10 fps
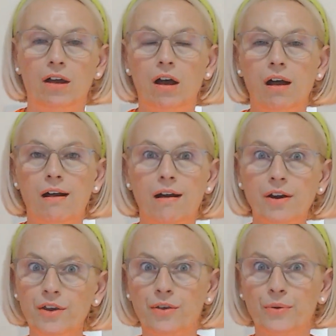Are
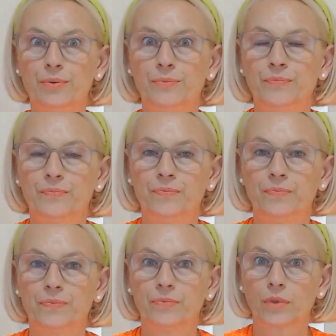you?
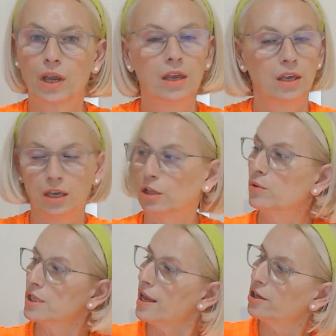It
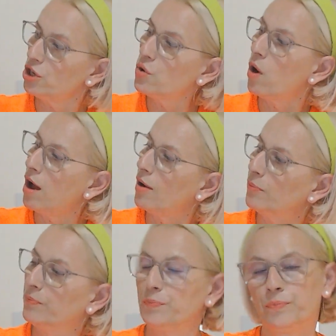looks like you are,
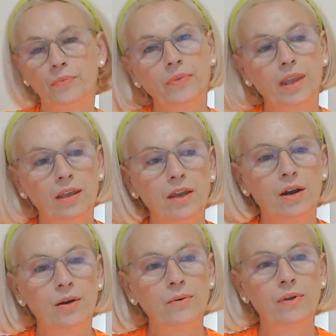you
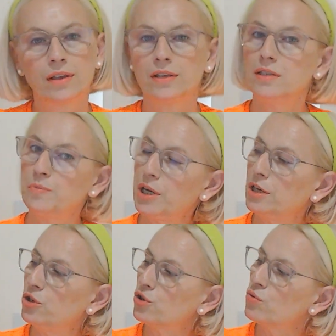know,
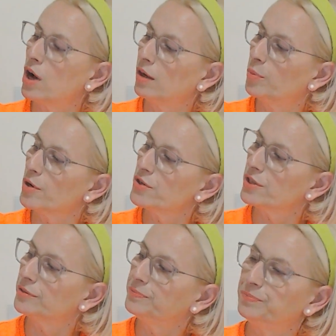spiritual
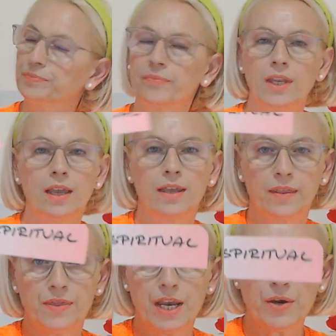person.
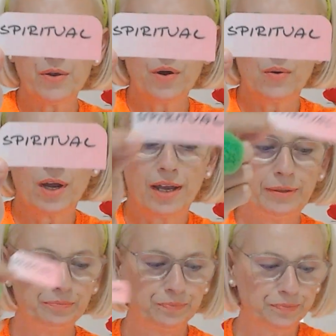There you go, honey.
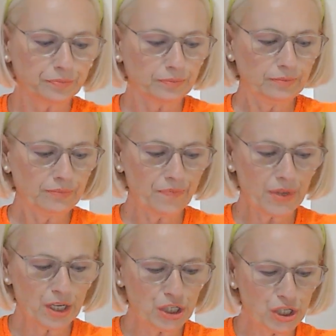
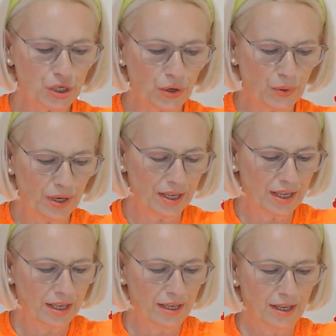So,
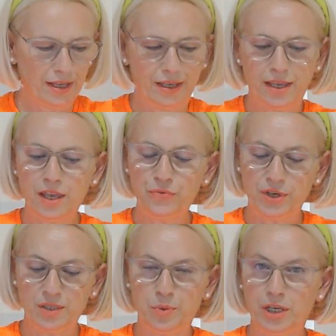if you're a
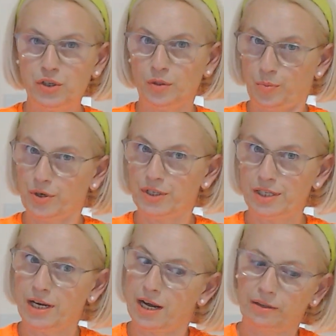spiritual
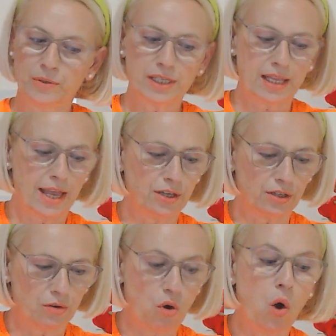person, and it looks like, you
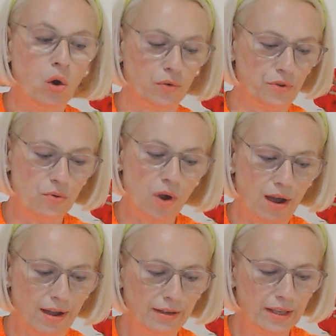know, all of you
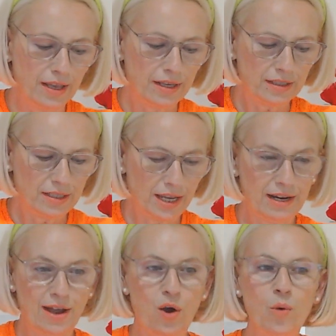are, then
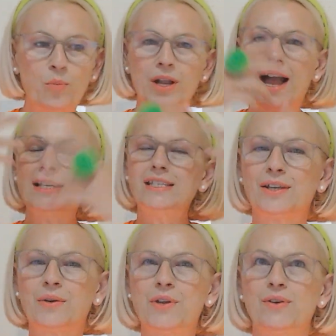I hope, guys,
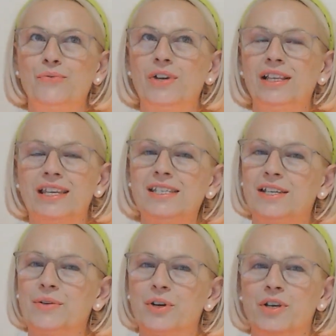you will feel this, you
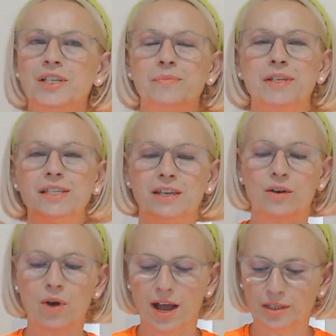know, Christmas, you
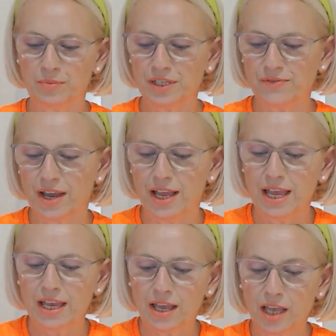know, atmosphere,
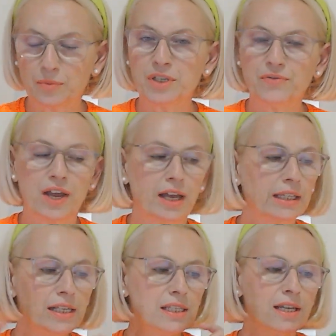atmosphere, at
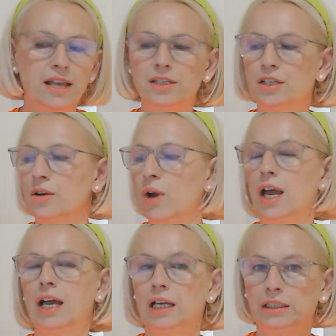least, guys, you know,
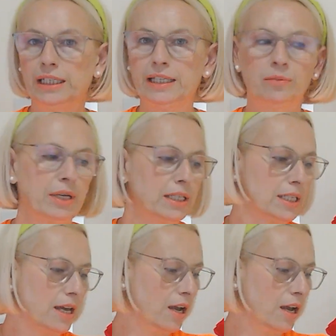a little bit.